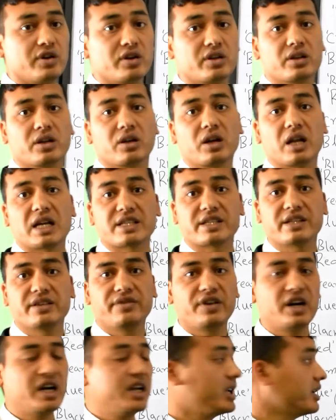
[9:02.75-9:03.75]
for the class A
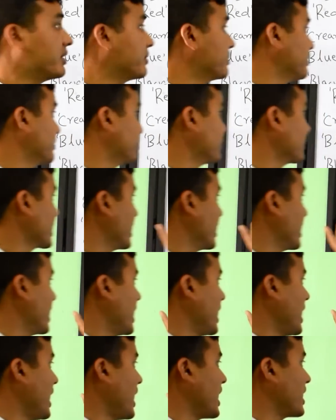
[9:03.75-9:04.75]
fire,
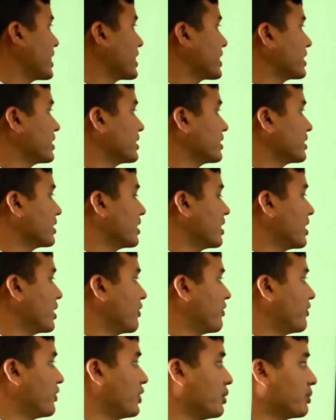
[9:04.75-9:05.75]
and
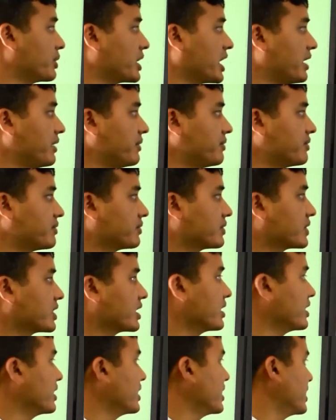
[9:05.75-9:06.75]
foam type,
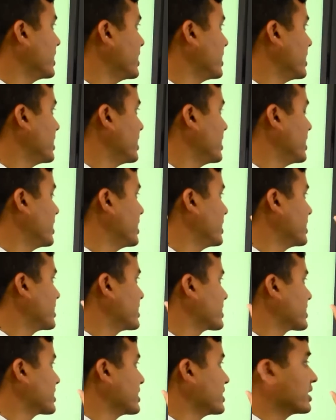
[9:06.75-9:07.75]

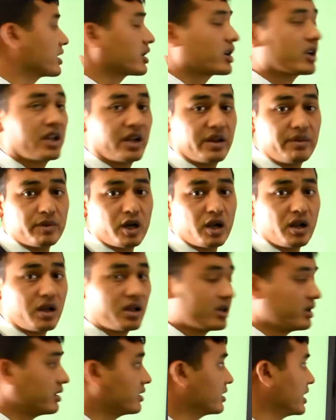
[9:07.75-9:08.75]
it is in cream
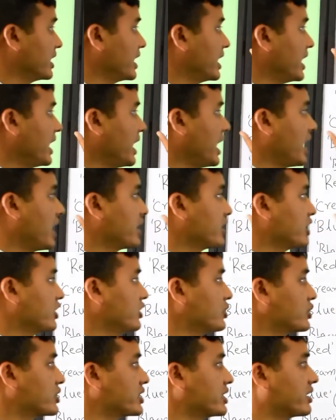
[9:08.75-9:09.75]
color and
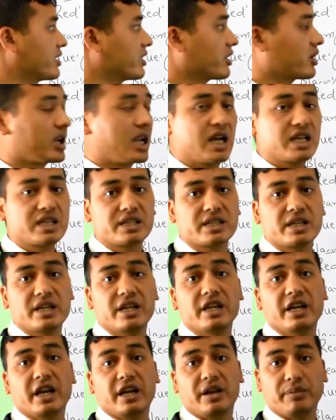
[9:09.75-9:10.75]
used in the class
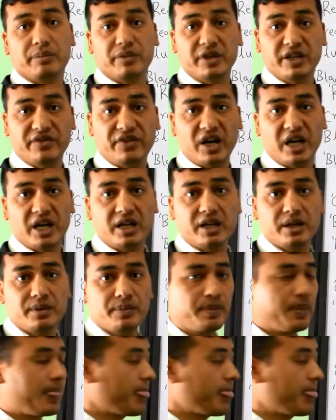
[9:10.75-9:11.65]
A and B fire,